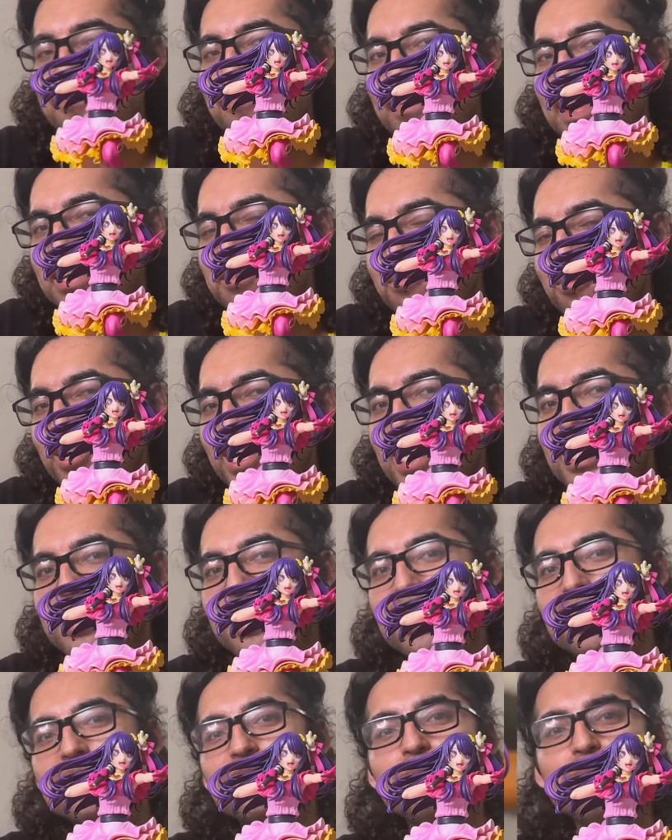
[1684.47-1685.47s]
face more
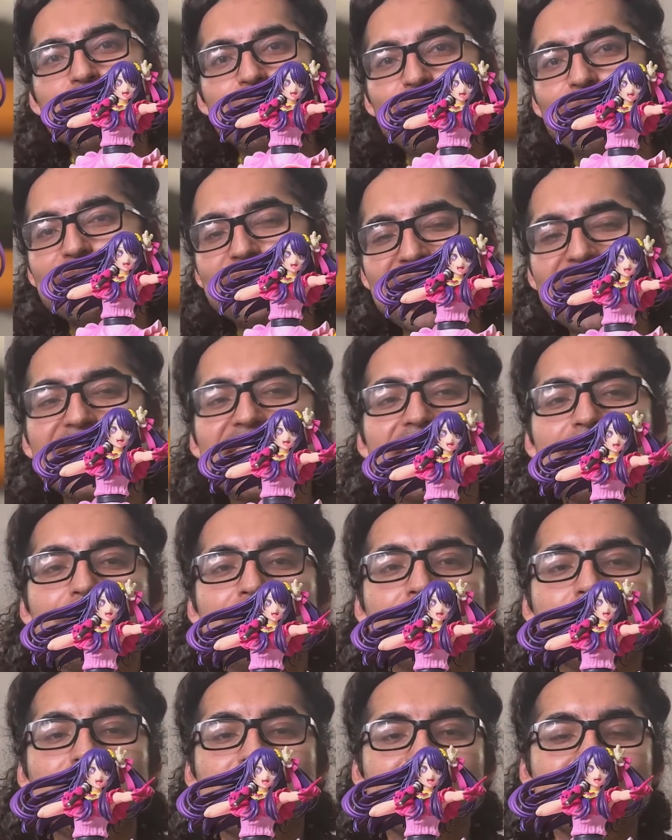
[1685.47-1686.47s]
because it's a little bit more
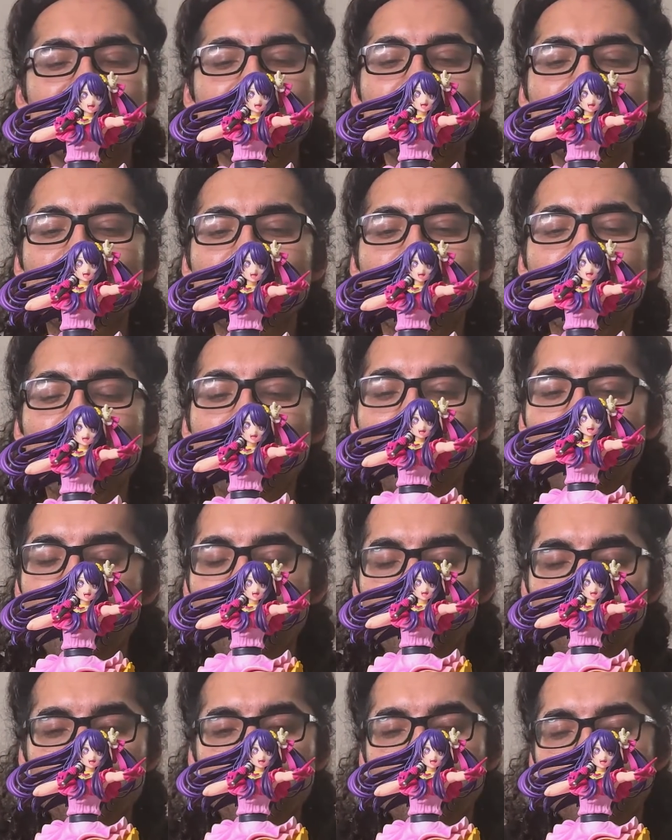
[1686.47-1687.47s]
dynamic, but she looks
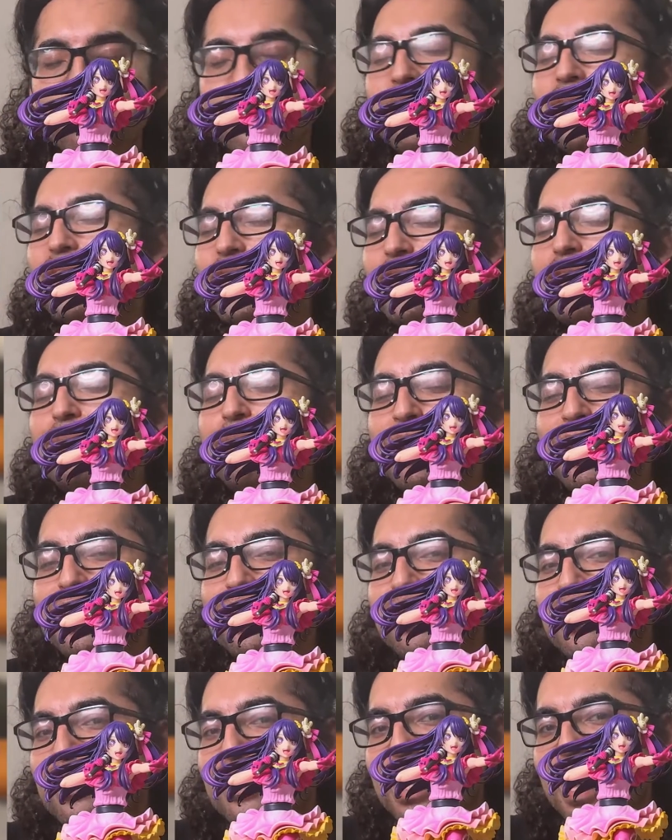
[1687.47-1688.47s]
pretty
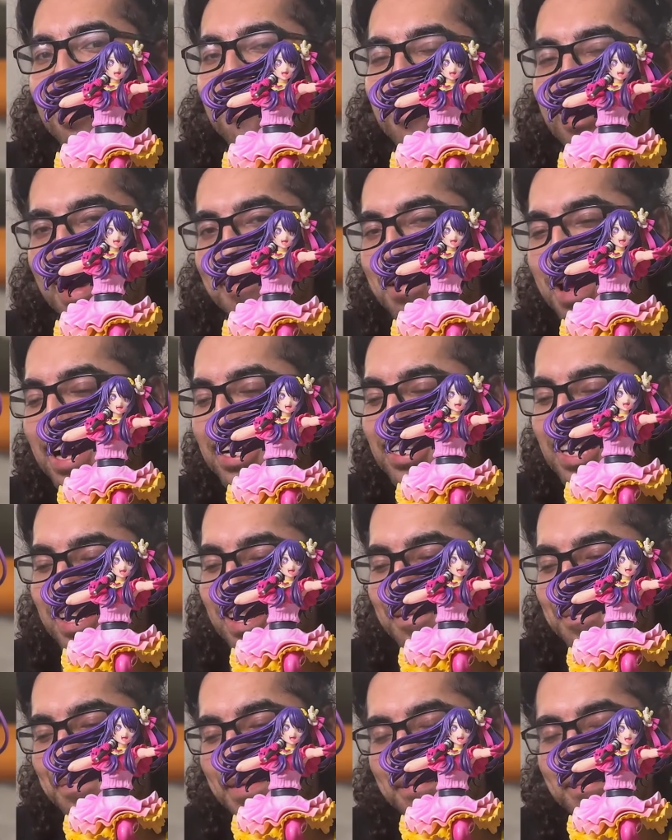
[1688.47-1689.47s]
good. I'm
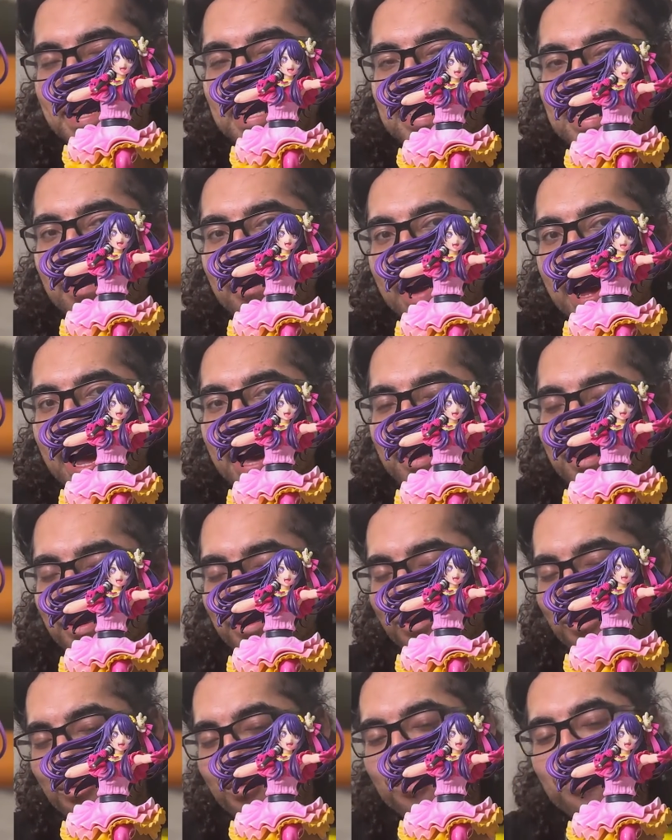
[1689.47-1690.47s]
content with
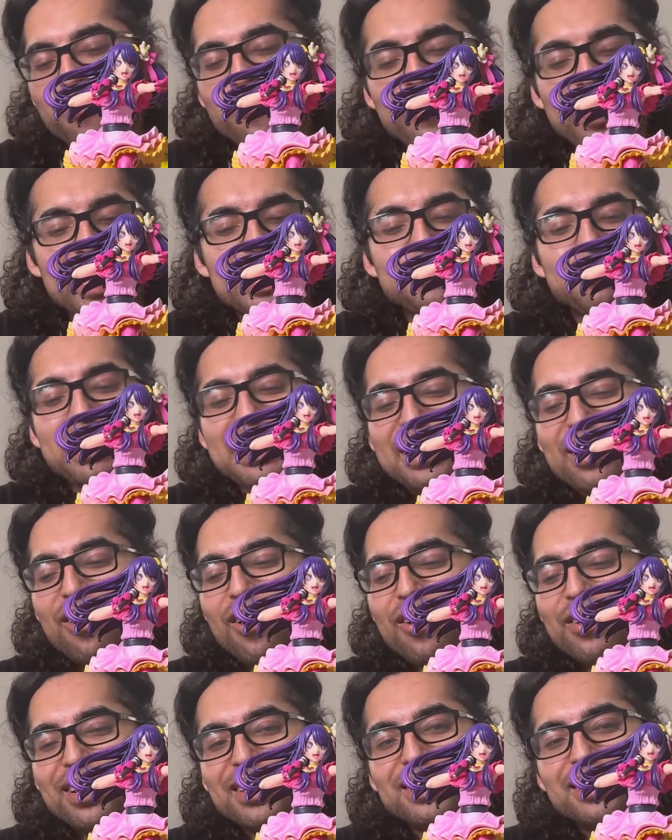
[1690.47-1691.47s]
either faceplate,
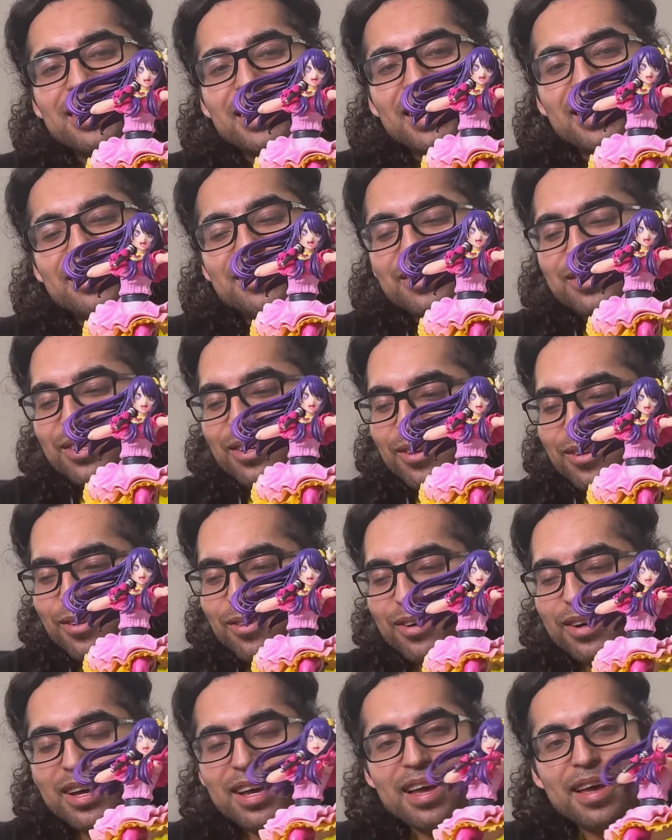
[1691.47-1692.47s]
honestly,
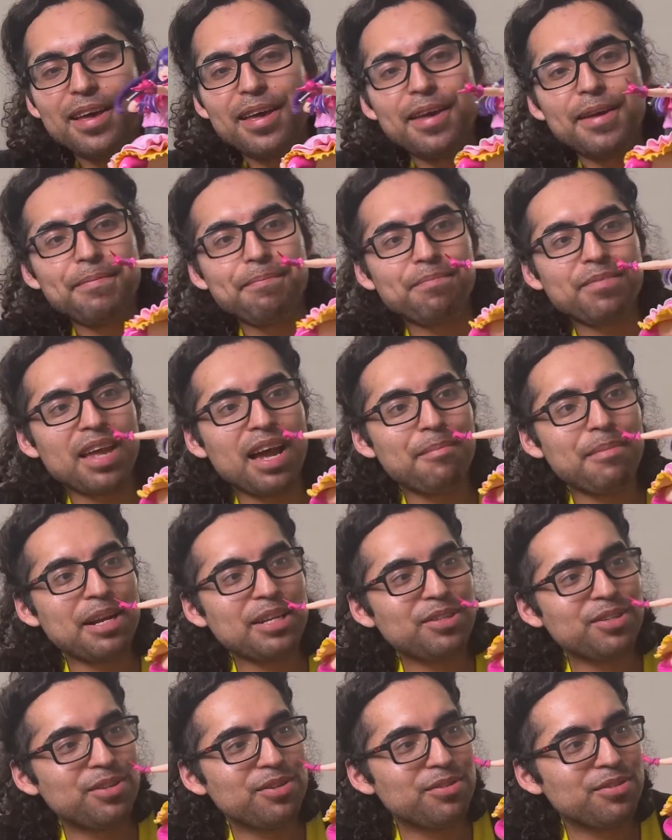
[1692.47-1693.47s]
so I
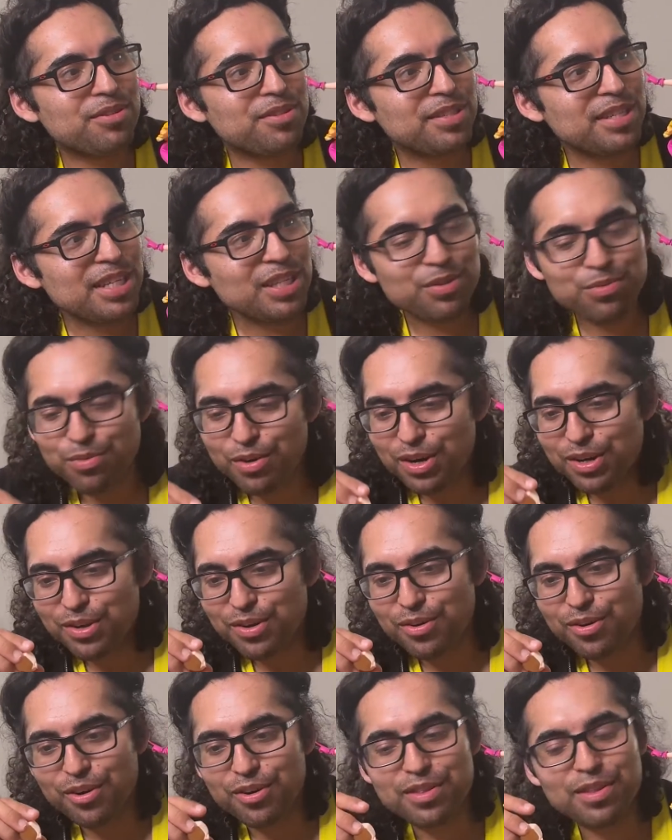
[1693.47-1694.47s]
might choose this one
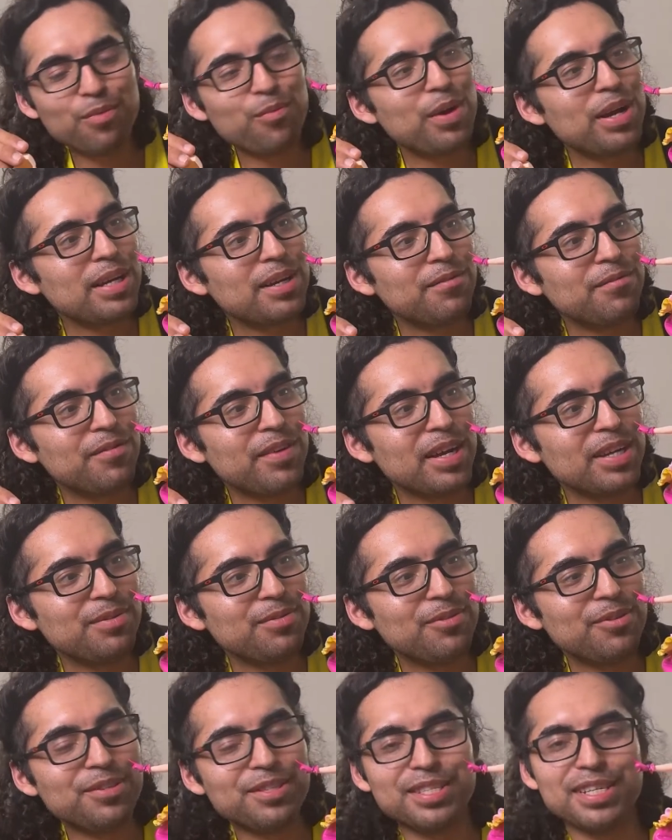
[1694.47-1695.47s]
or the winking face,
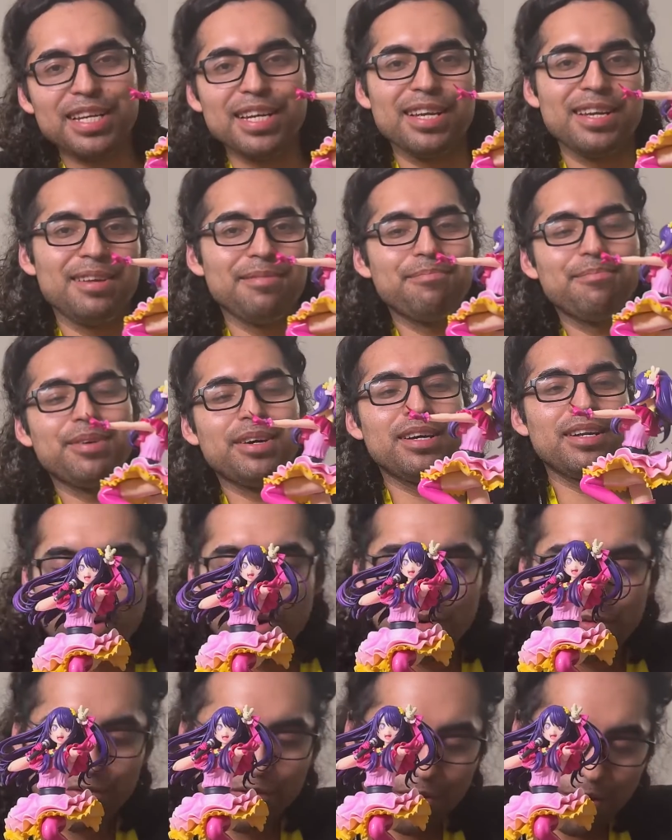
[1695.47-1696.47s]
we'll see. But
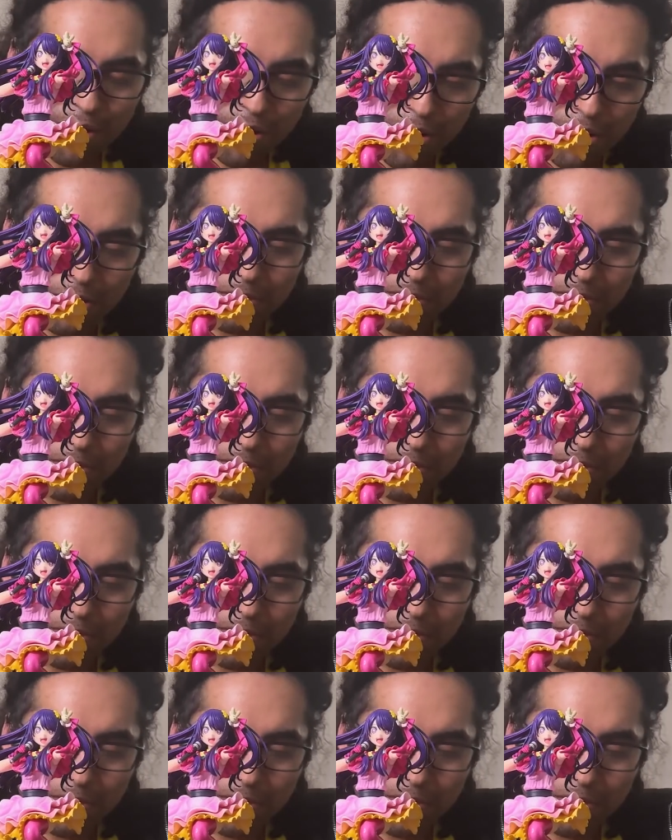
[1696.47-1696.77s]
overall,